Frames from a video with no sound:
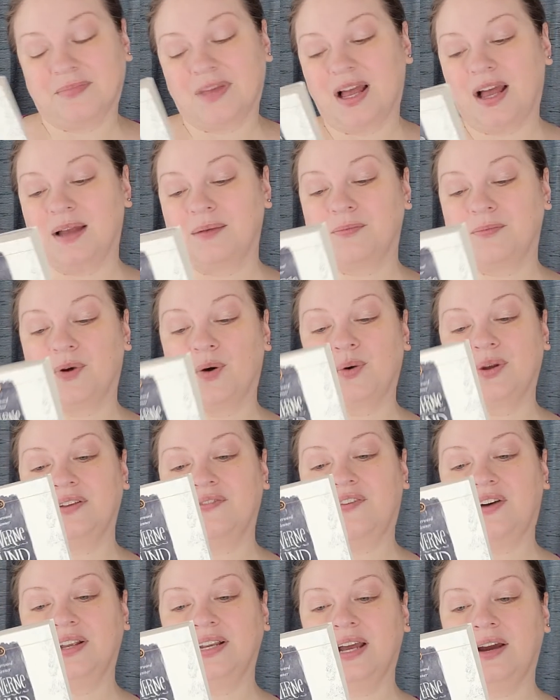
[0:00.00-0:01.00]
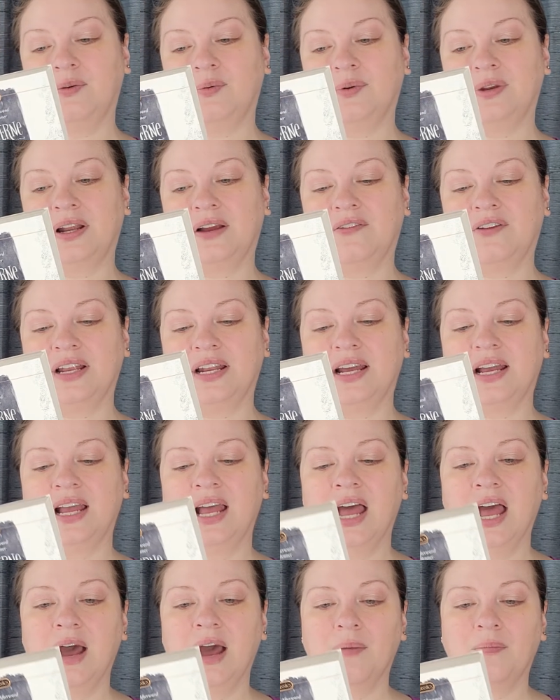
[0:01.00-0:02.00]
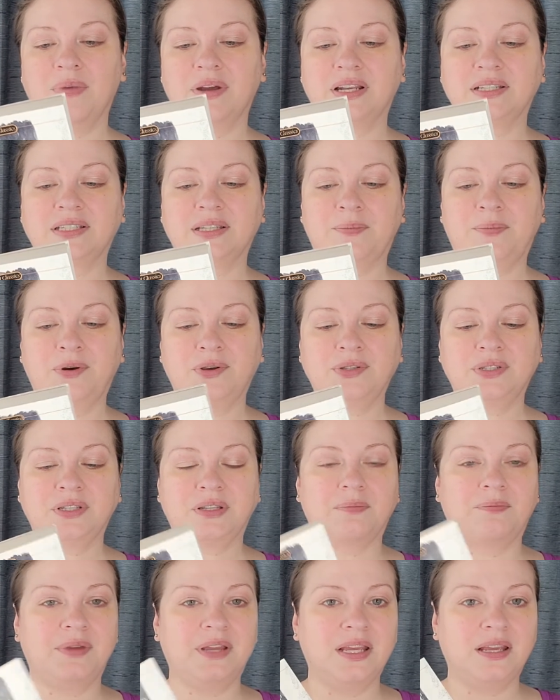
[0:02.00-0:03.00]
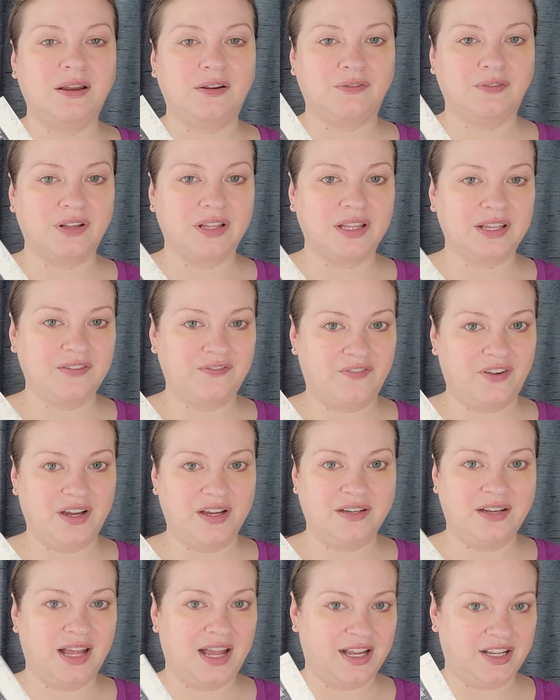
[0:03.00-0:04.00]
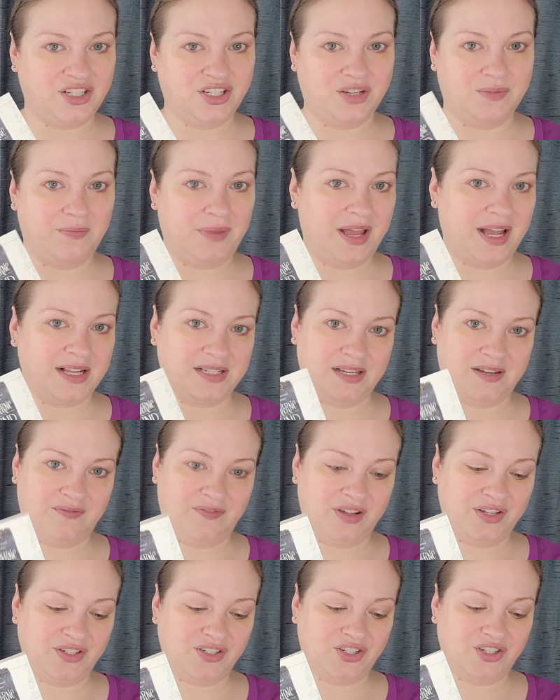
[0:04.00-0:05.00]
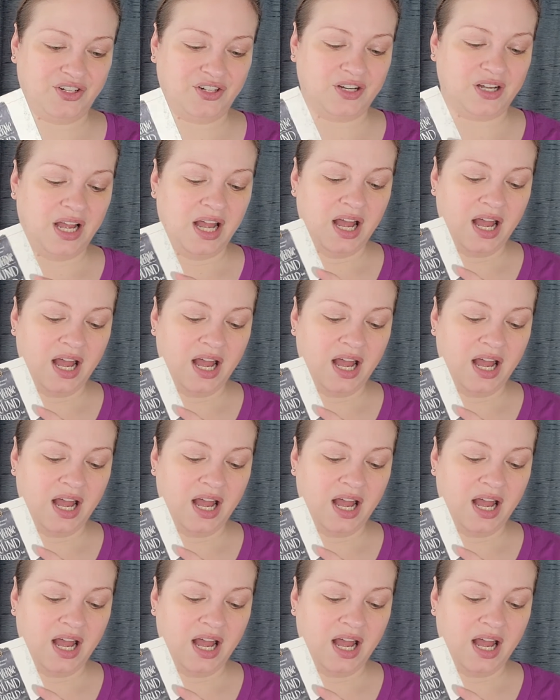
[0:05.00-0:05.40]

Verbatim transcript: I'm going to find out when I read it. But it's supposed to be a really fun, action-packed adventure.